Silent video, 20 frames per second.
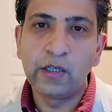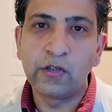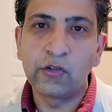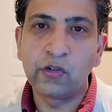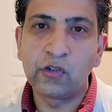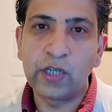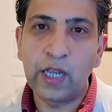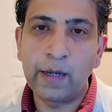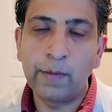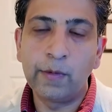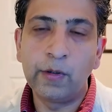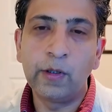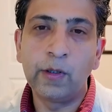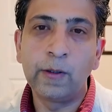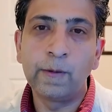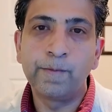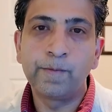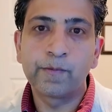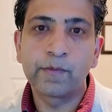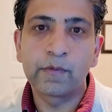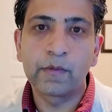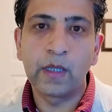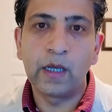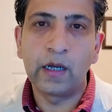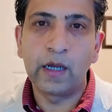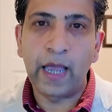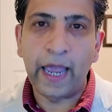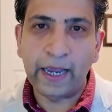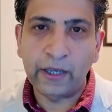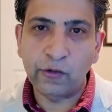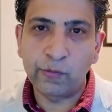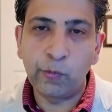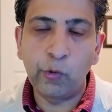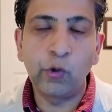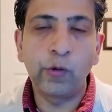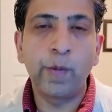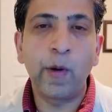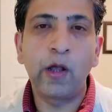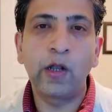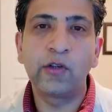stable
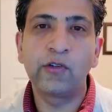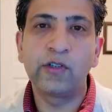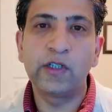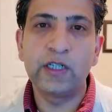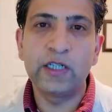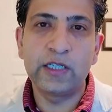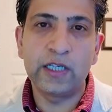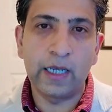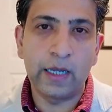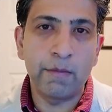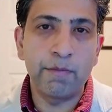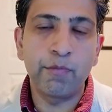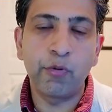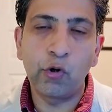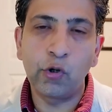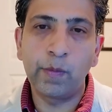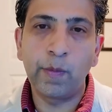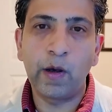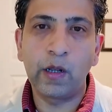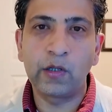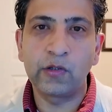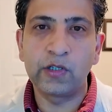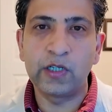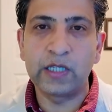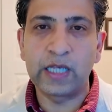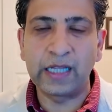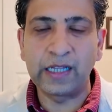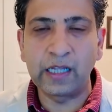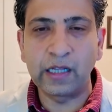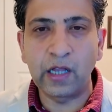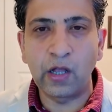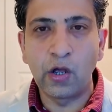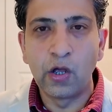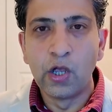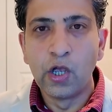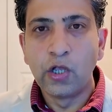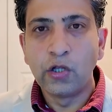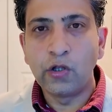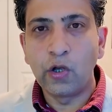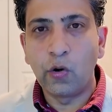export policies, import policies. I think
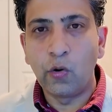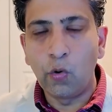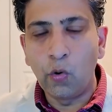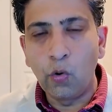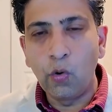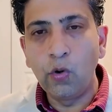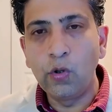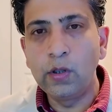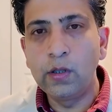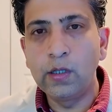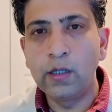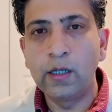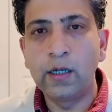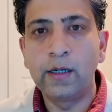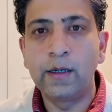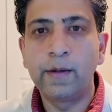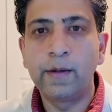the whole